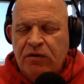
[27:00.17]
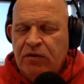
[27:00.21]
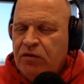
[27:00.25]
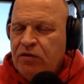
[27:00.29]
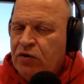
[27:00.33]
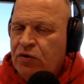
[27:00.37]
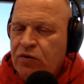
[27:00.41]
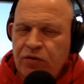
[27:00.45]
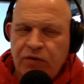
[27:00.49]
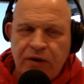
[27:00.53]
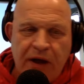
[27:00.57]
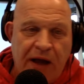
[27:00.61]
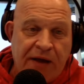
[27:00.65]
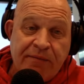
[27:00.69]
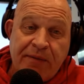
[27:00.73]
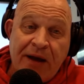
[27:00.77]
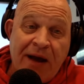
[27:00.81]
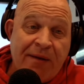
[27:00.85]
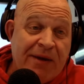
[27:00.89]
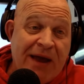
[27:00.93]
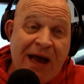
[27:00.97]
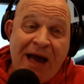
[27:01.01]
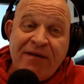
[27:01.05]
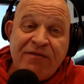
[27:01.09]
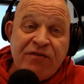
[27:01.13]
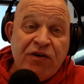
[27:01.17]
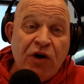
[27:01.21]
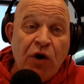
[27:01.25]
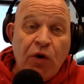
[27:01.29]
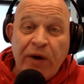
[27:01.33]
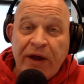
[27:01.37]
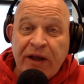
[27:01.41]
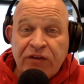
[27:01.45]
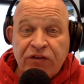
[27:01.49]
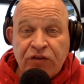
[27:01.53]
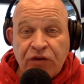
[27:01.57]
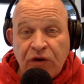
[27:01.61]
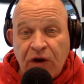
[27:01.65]
Bobby, I have no
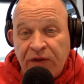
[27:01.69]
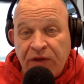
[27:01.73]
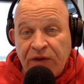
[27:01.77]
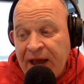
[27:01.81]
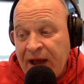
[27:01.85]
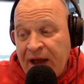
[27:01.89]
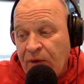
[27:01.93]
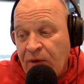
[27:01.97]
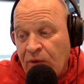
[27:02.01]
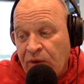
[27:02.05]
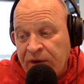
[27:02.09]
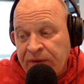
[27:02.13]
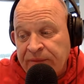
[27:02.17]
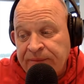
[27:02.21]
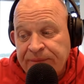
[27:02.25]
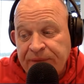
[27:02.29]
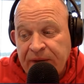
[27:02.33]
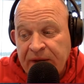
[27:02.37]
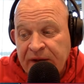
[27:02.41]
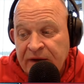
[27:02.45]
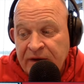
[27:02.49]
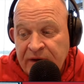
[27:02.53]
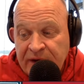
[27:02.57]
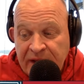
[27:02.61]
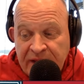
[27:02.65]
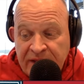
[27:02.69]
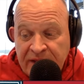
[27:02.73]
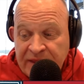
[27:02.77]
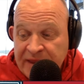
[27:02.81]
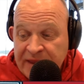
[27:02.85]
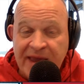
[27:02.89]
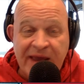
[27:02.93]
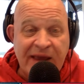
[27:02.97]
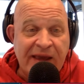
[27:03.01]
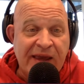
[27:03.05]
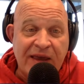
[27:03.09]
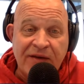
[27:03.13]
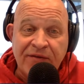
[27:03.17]
answer on that one. And they
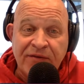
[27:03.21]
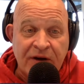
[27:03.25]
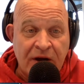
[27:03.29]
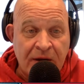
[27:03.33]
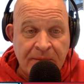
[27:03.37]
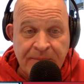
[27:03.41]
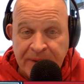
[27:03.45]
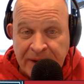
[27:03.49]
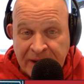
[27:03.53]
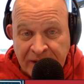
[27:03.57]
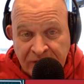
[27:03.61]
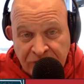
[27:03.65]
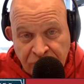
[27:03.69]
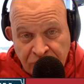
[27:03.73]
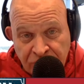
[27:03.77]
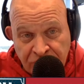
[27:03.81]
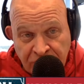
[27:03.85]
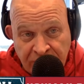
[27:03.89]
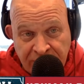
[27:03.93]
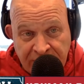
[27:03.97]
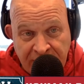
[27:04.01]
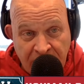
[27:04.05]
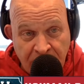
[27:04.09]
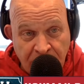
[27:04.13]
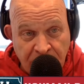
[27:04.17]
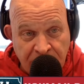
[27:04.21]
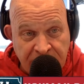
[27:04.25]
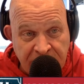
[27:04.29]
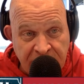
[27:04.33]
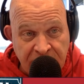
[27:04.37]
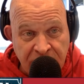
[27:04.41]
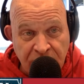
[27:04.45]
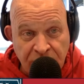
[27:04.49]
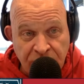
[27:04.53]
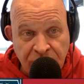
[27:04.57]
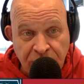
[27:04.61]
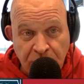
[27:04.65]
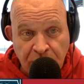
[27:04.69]
ain't giving up answers on that one
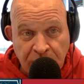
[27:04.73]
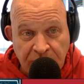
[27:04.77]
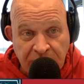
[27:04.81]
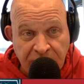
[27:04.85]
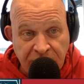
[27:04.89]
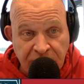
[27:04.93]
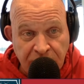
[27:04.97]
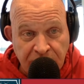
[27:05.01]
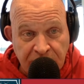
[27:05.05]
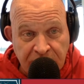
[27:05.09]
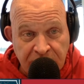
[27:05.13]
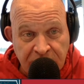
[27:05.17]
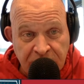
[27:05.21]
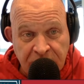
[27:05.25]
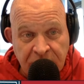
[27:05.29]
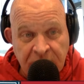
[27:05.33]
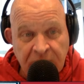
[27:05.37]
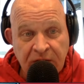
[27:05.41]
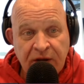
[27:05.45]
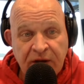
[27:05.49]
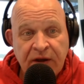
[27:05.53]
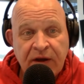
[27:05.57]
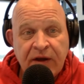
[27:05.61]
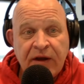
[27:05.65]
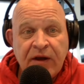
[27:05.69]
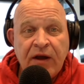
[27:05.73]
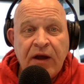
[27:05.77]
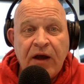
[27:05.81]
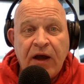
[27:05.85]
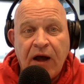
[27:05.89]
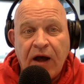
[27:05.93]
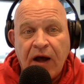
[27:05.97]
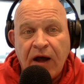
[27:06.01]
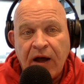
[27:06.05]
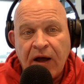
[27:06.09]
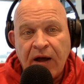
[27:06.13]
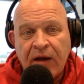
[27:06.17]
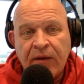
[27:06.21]
either, for whatever reason.
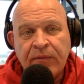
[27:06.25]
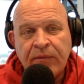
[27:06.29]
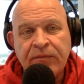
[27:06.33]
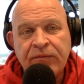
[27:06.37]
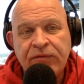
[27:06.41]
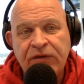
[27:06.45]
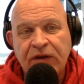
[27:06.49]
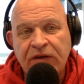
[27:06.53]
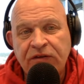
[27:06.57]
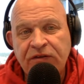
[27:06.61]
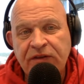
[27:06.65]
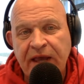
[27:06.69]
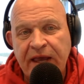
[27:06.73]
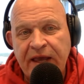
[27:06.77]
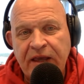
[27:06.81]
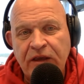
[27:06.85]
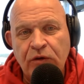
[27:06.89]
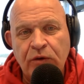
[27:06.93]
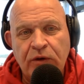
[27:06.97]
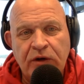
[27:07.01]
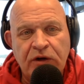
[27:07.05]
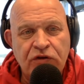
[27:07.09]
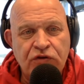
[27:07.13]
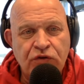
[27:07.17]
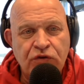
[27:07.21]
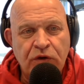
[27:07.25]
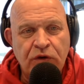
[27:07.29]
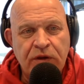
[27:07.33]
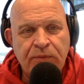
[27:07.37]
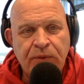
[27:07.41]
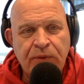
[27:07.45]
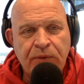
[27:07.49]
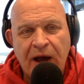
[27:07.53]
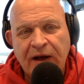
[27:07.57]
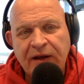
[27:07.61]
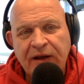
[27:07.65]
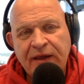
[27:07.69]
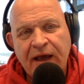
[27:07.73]
Says, thank you and enjoy the
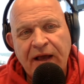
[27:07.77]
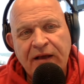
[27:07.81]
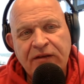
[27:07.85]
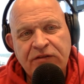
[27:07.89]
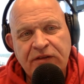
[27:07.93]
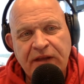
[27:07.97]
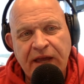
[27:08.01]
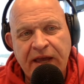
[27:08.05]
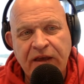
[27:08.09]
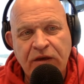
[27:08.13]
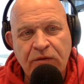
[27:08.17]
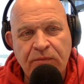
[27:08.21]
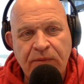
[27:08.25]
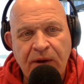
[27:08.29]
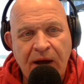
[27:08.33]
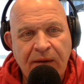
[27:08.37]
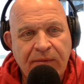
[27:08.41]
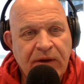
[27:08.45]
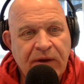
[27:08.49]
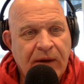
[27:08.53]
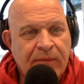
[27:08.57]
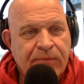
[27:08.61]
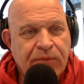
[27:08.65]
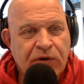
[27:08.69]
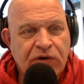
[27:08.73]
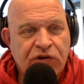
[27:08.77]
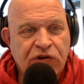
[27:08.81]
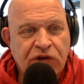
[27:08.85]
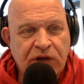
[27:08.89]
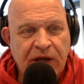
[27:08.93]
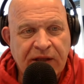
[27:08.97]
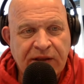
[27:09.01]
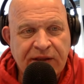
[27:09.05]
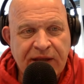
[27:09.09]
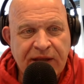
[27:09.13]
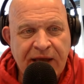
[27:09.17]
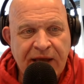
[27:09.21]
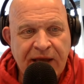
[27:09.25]
podcast. Thank you, Bobby. I
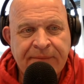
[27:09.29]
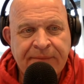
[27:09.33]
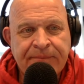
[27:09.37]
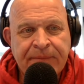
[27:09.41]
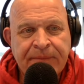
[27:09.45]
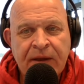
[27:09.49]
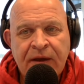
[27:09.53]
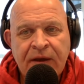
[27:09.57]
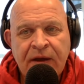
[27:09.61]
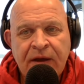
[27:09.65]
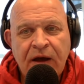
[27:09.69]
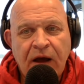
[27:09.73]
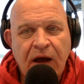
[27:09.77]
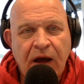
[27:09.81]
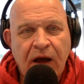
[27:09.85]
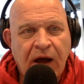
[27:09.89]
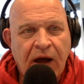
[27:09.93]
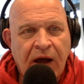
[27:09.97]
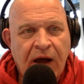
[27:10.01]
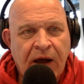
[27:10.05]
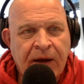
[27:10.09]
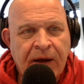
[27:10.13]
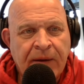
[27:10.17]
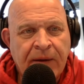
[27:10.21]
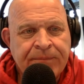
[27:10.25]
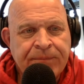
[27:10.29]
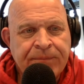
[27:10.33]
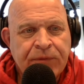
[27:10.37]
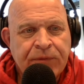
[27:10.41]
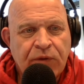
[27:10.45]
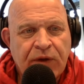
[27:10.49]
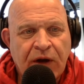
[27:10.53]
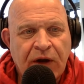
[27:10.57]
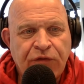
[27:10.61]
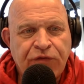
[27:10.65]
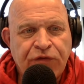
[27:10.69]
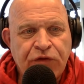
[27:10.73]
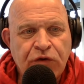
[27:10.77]
appreciate that.
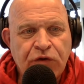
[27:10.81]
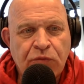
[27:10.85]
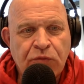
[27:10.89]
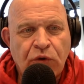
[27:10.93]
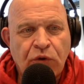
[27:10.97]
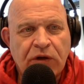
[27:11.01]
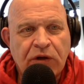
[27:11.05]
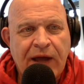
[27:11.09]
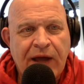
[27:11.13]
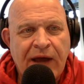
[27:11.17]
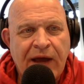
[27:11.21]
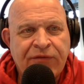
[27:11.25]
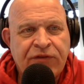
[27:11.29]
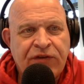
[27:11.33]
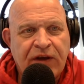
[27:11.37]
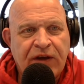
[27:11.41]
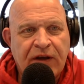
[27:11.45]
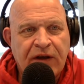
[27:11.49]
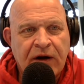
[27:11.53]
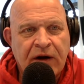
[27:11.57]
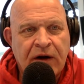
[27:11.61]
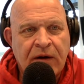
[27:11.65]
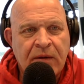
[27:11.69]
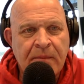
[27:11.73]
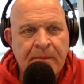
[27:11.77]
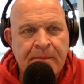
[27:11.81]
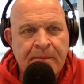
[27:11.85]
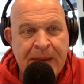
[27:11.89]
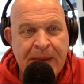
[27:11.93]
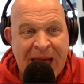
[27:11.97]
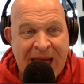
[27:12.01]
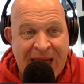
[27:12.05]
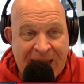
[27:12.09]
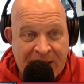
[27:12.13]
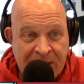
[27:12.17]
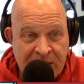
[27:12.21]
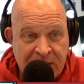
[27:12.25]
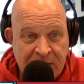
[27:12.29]
Got a few more left here.
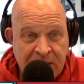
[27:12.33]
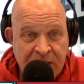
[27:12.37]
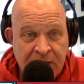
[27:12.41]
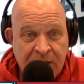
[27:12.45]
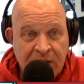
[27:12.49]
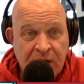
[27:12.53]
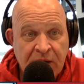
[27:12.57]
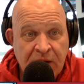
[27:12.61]
Ben,